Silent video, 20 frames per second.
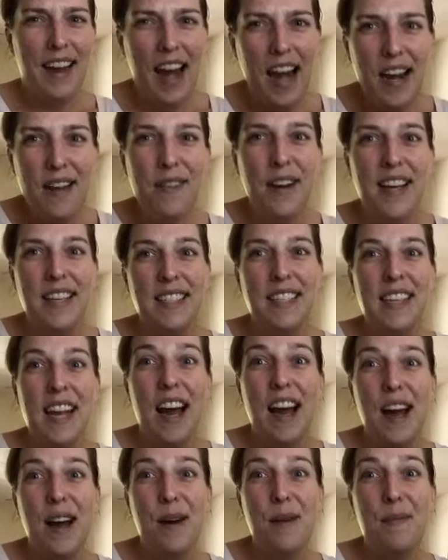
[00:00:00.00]
anyways
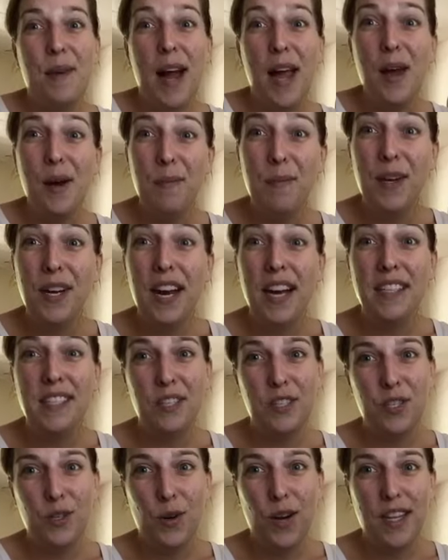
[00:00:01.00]
um, I hope you guys
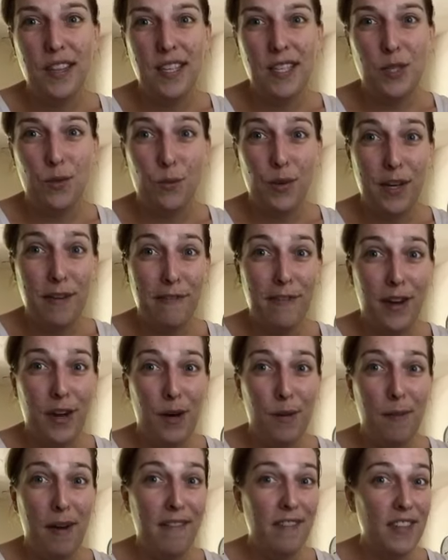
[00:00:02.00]
enjoyed this
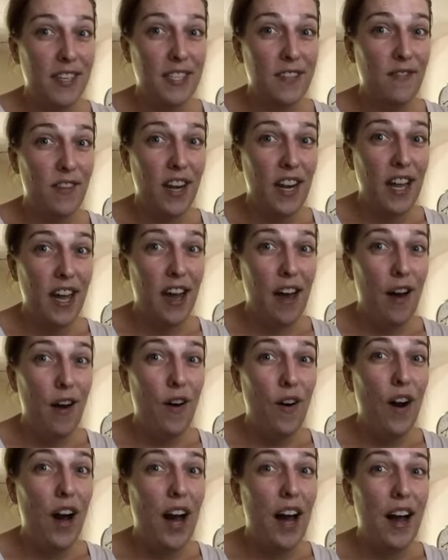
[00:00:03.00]
refilm of this video
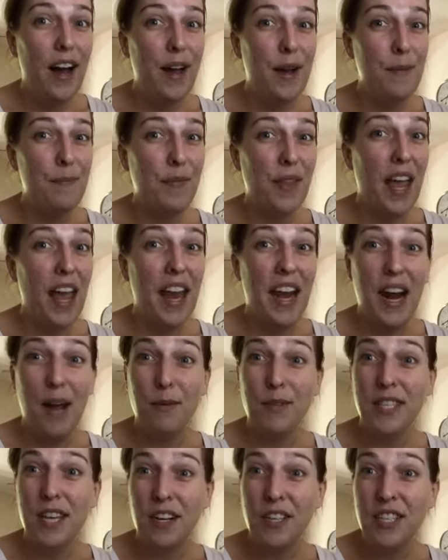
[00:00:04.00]
um, and I
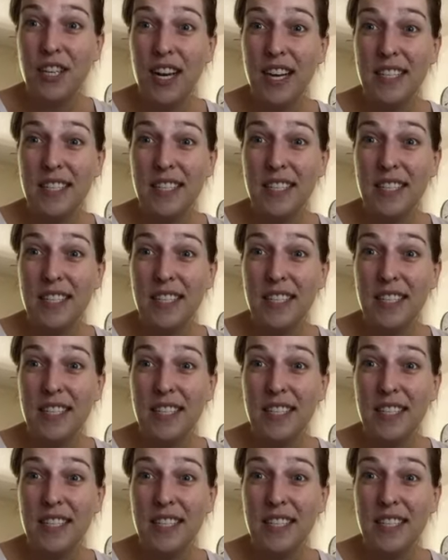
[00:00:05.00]
will talk to you